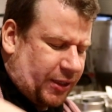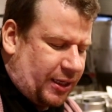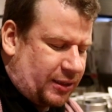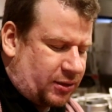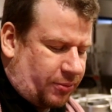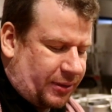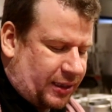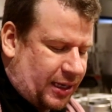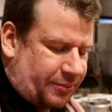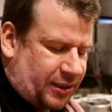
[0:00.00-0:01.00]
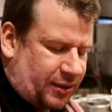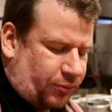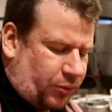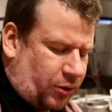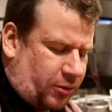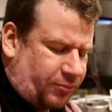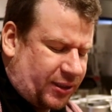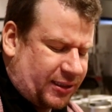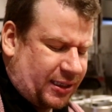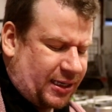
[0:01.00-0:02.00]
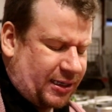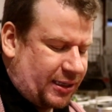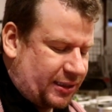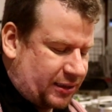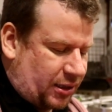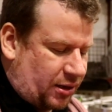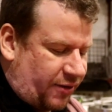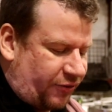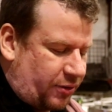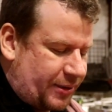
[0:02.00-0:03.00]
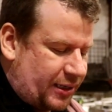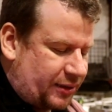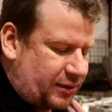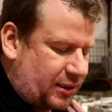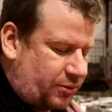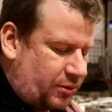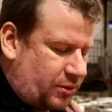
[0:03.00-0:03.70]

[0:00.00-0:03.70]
it's not been kept in the warmth. They said he had it in his car for a bit, so...